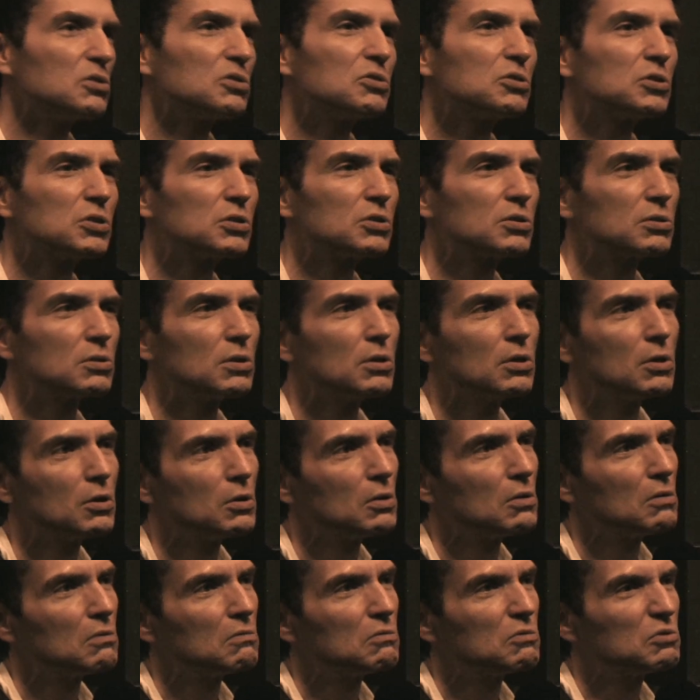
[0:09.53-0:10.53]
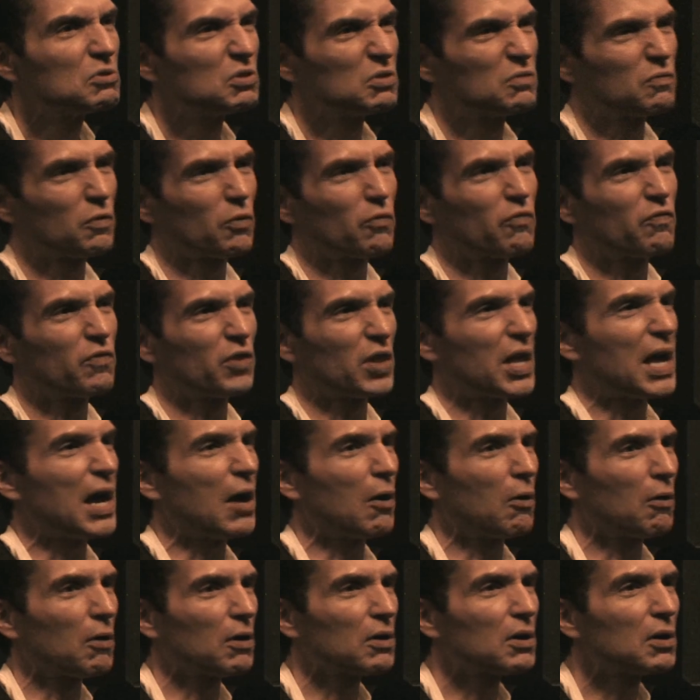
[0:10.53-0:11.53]
It's just for
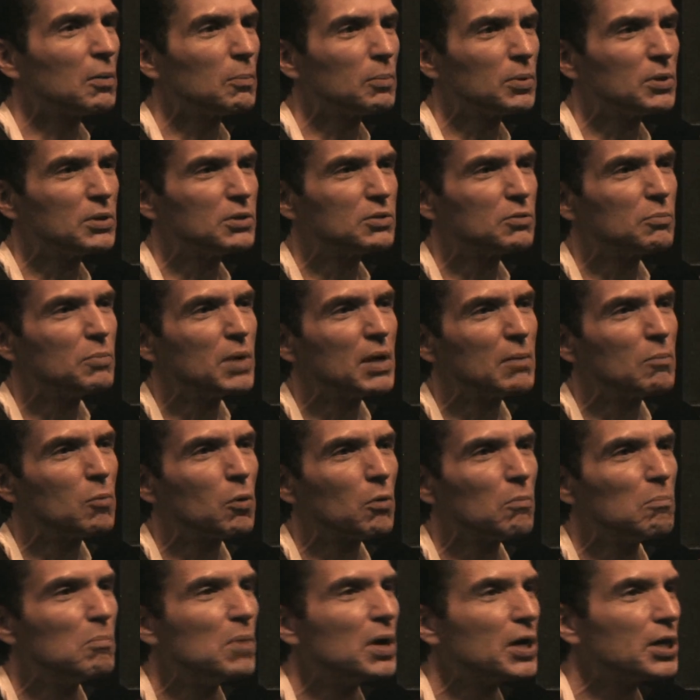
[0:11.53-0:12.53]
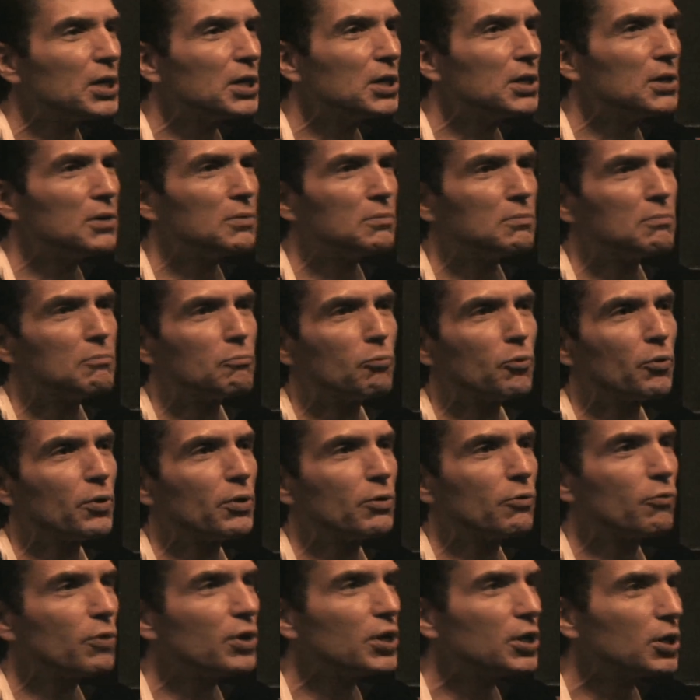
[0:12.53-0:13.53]
flower companies to make more money
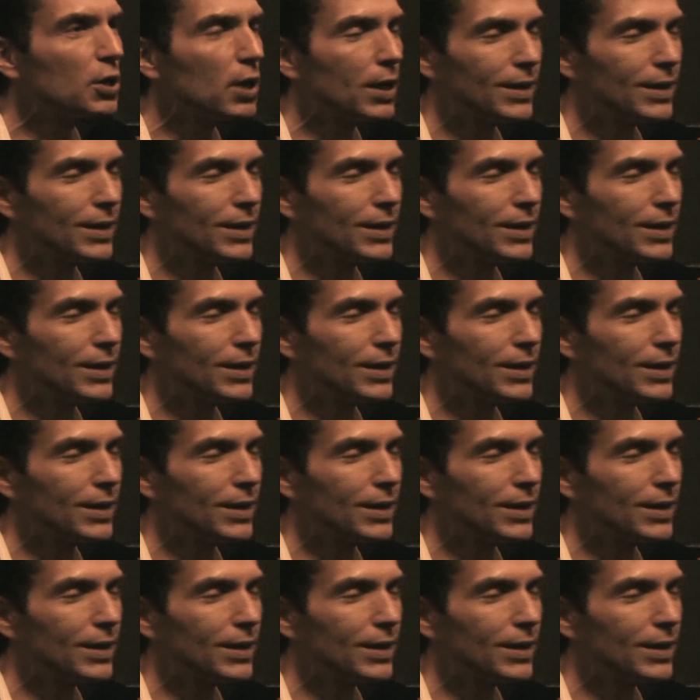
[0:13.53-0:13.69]
and greeting.